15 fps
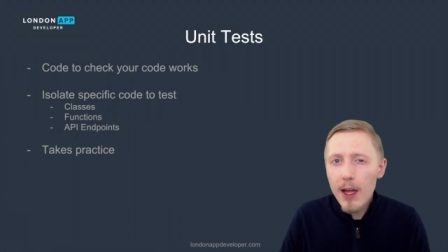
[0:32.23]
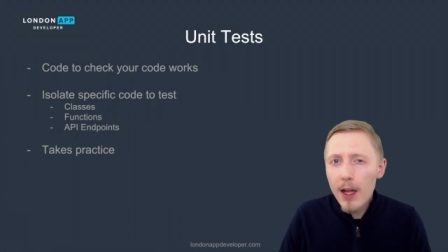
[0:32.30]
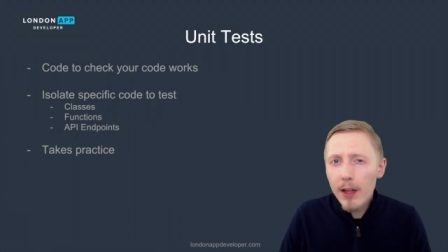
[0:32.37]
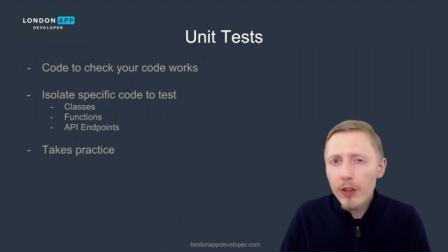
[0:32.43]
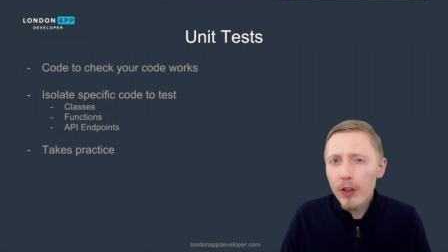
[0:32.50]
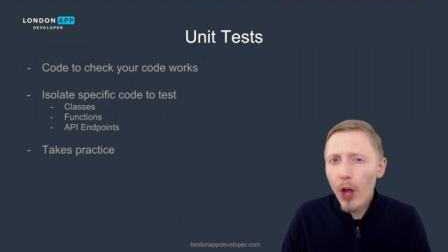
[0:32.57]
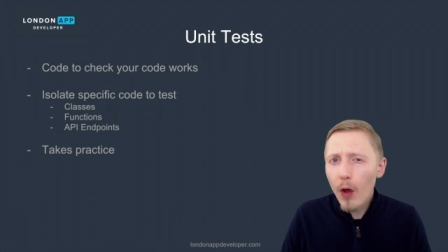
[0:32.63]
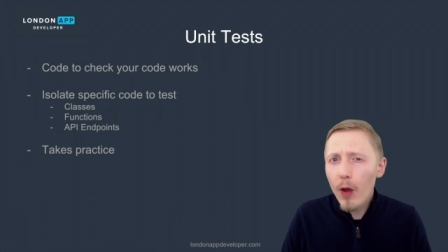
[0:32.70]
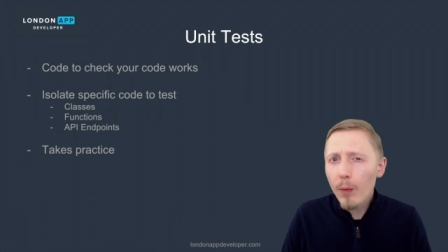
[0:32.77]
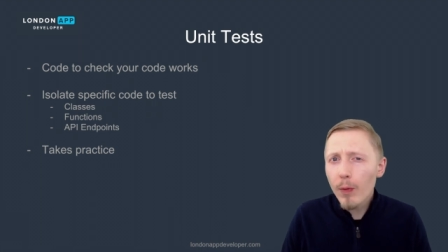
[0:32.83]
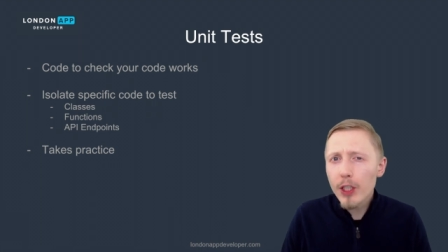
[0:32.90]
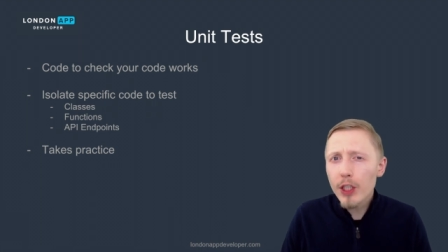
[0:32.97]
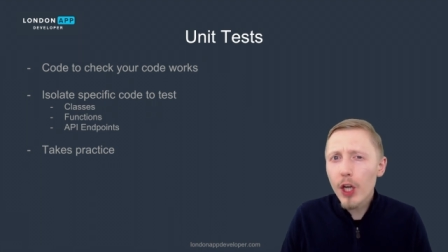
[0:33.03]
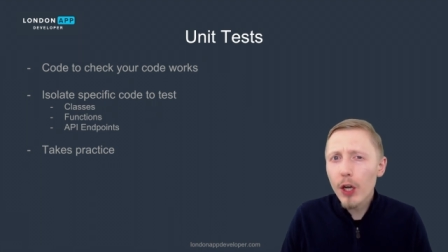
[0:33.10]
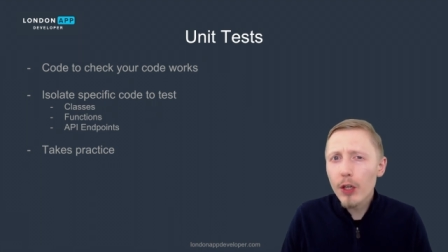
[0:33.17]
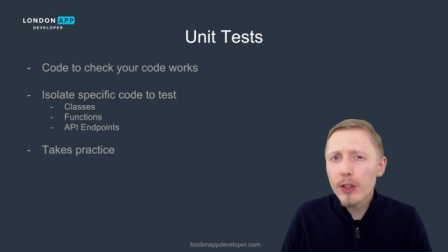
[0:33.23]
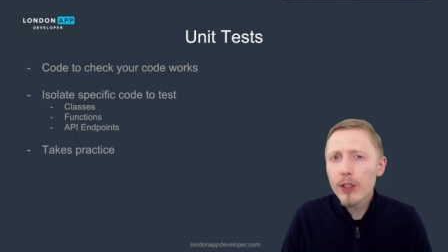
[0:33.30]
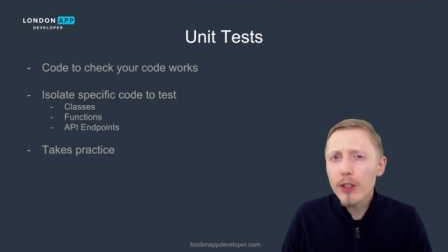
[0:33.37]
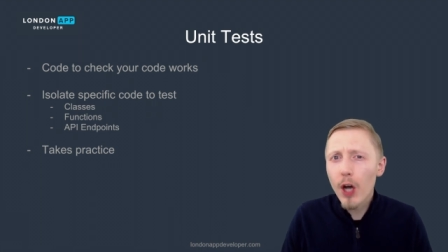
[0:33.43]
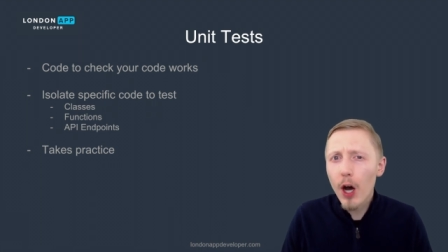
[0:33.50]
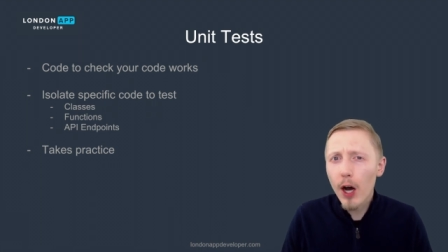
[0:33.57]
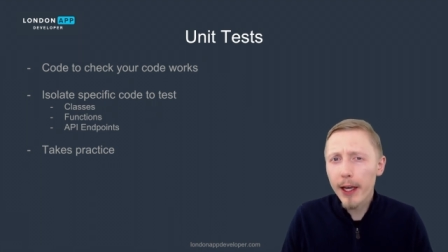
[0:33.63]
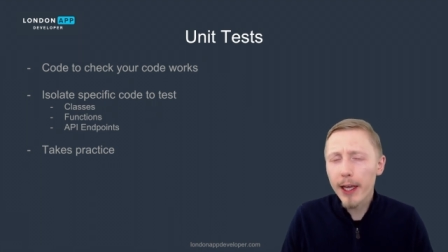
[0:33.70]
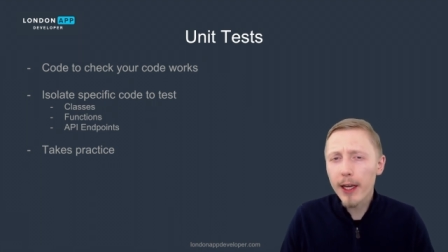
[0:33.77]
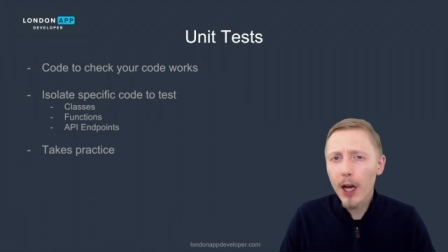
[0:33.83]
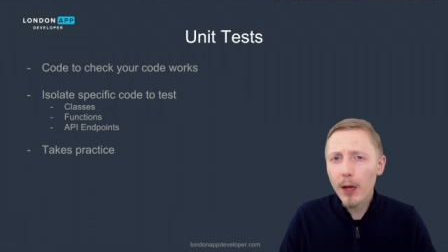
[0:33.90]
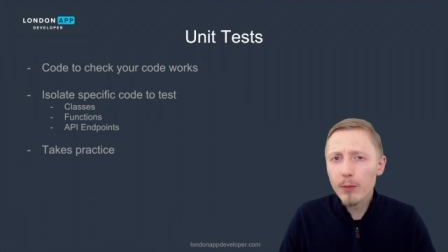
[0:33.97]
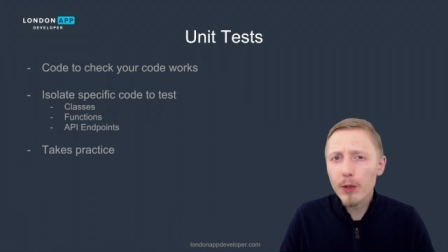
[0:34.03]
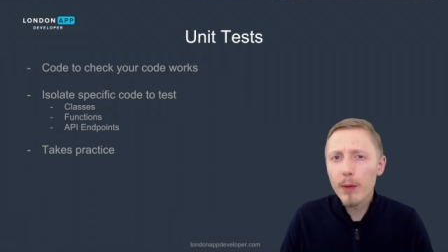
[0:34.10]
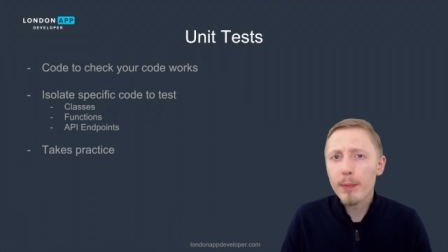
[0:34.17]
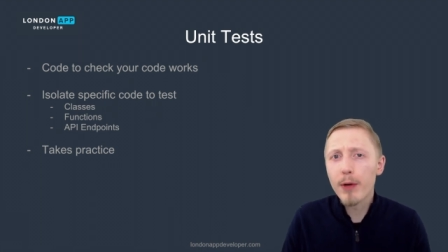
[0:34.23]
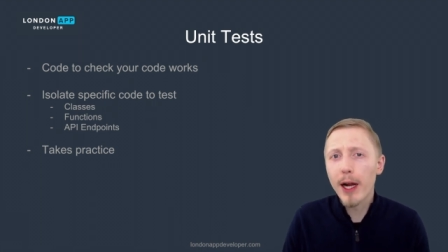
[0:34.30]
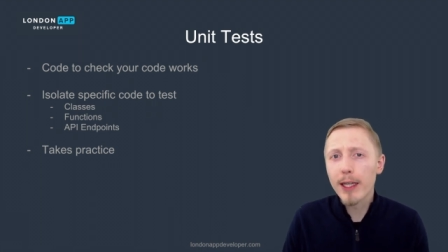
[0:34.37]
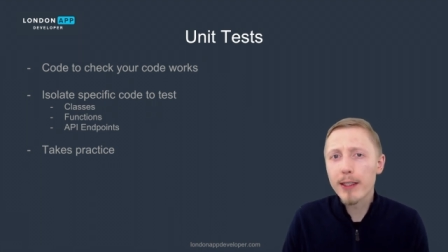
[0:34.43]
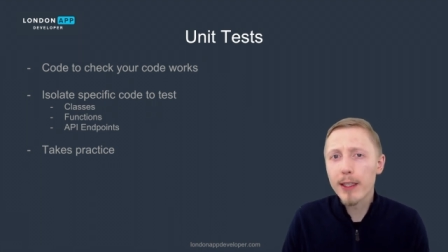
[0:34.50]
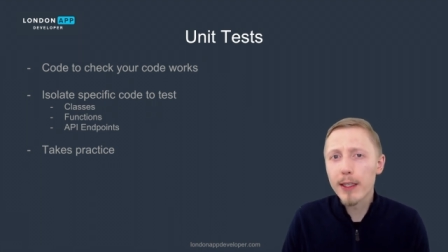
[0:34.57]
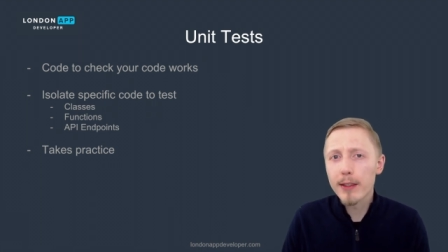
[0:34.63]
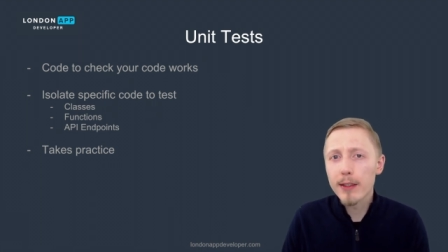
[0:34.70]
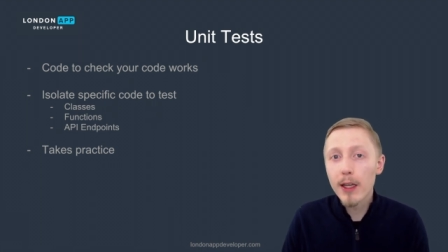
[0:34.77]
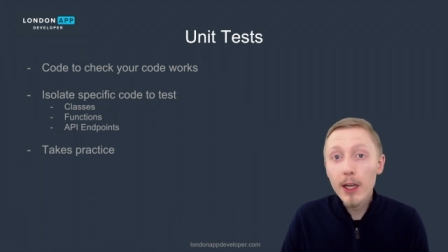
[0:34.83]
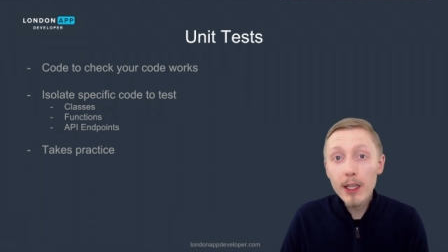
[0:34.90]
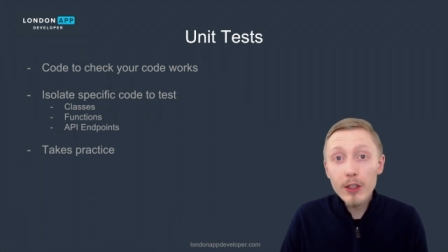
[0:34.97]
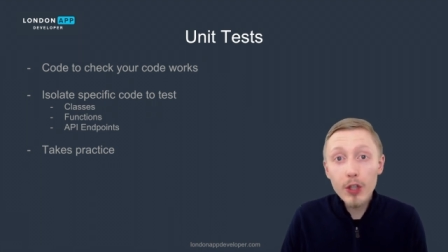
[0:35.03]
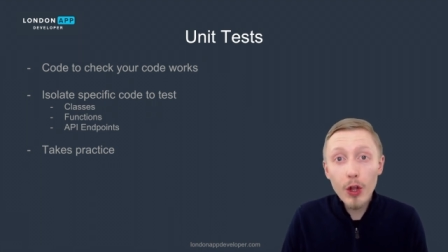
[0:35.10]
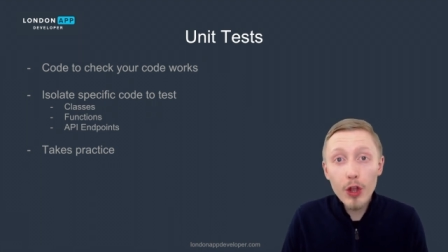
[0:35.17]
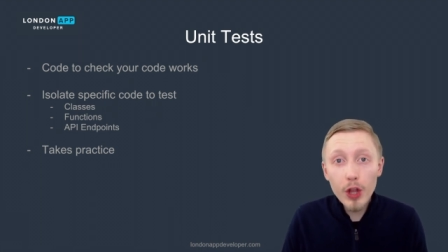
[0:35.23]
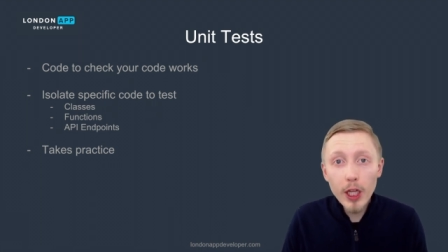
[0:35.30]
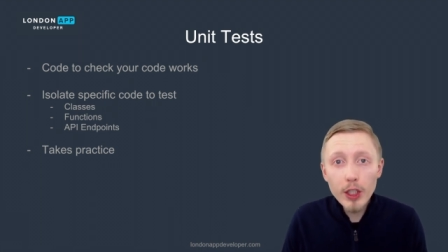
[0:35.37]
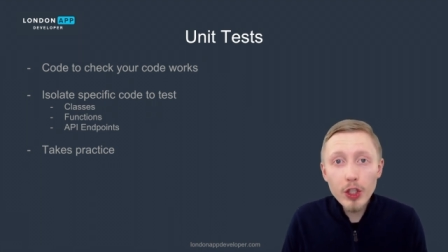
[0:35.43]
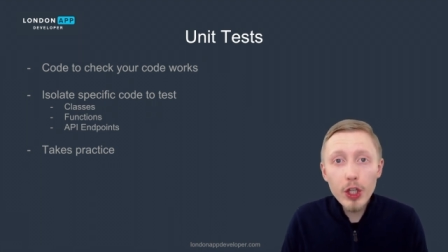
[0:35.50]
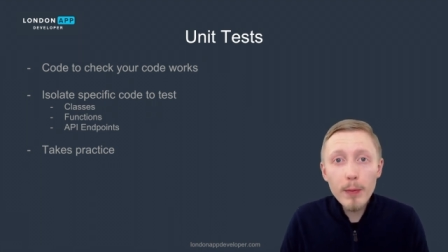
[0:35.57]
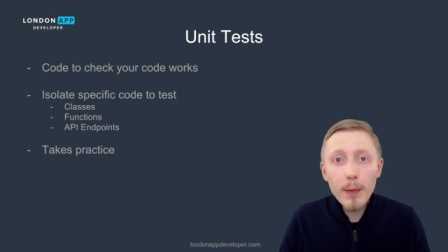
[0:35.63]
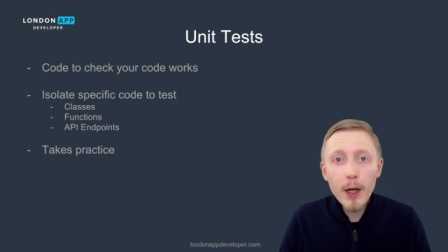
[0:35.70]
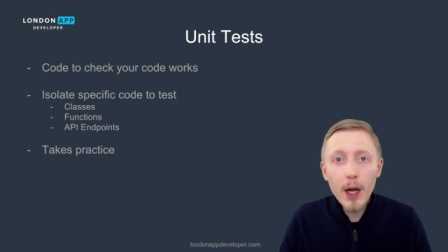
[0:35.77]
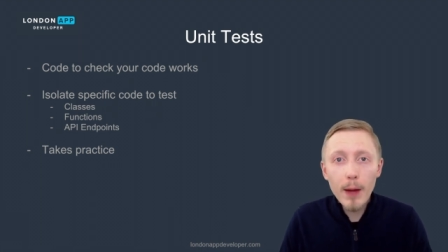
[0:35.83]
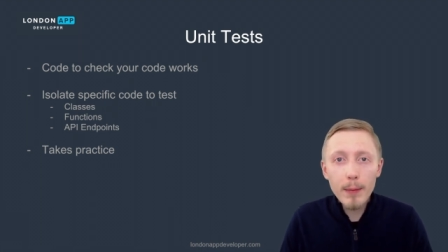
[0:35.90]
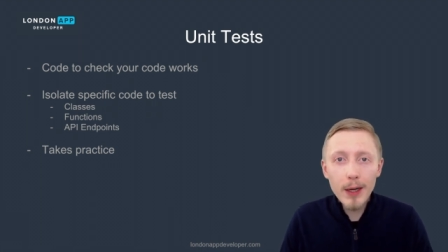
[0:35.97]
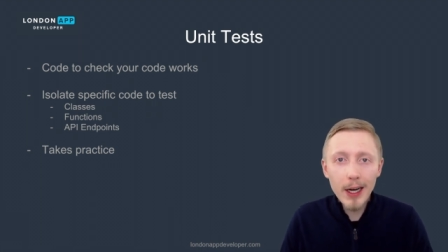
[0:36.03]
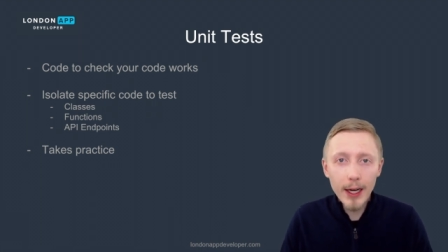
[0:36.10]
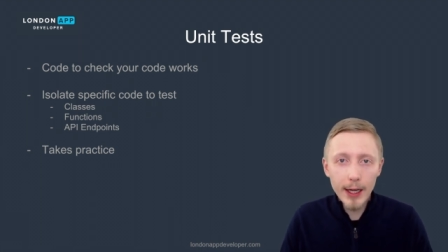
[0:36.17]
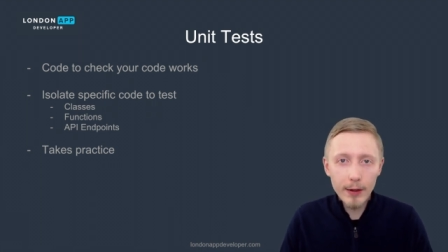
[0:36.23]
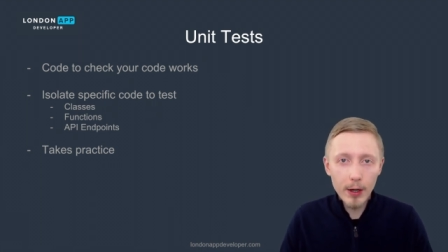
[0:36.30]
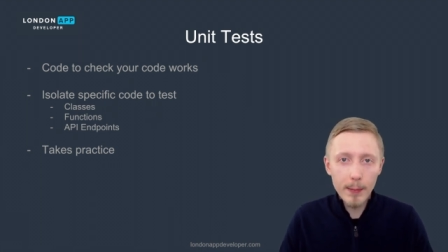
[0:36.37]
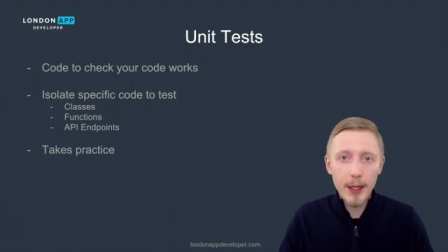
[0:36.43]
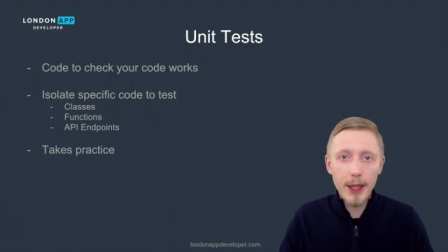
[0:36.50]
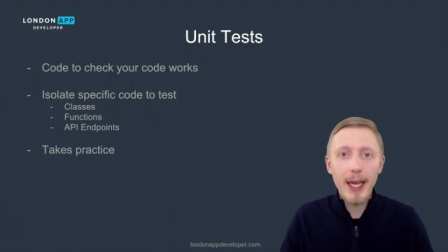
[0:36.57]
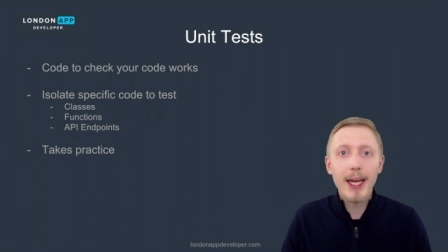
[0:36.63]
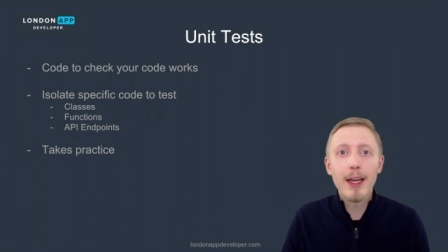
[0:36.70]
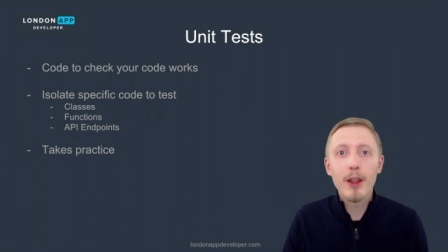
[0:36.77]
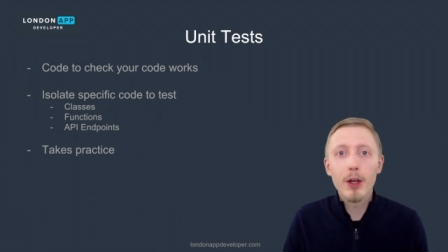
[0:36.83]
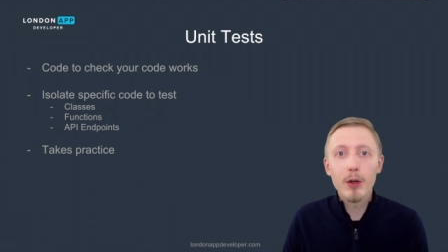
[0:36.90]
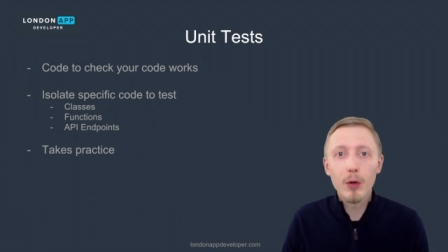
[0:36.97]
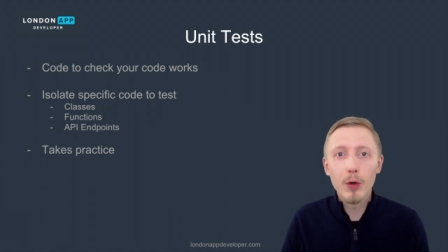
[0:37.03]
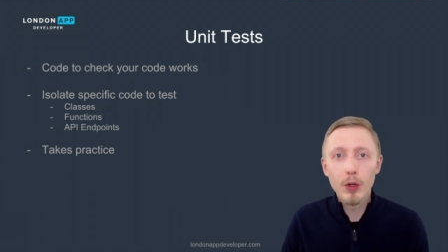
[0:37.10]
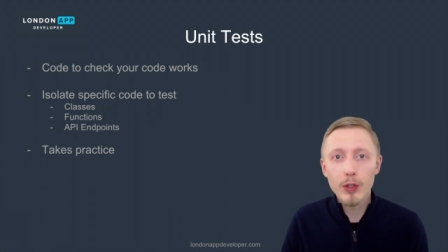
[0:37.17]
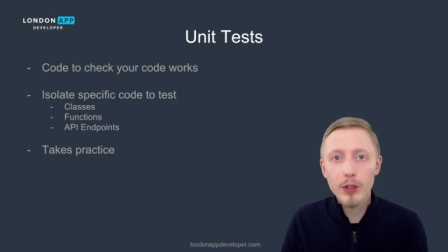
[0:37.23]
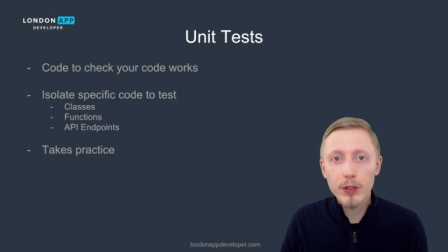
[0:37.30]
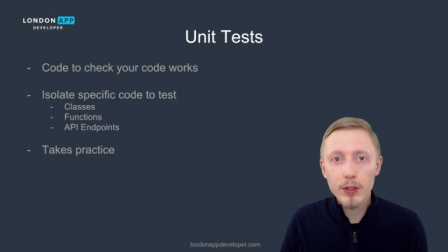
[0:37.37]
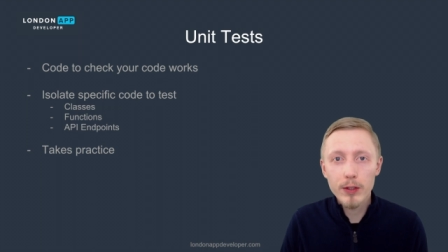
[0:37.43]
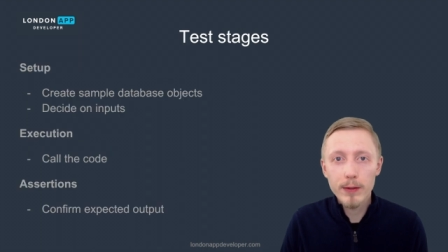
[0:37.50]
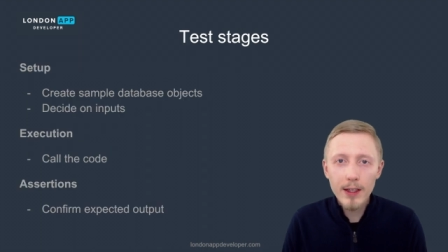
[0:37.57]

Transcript: Knowing which code to target comes with practice, so this should become clearer by the end of the course.